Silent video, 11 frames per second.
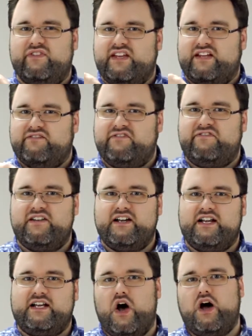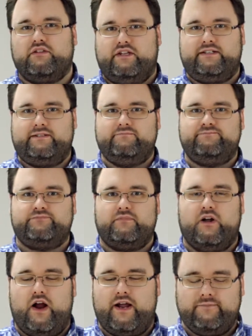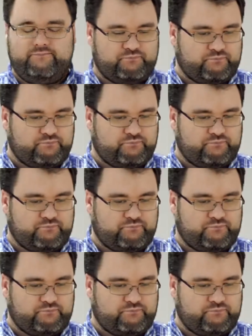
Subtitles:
the Infinity Gauntlet, alright?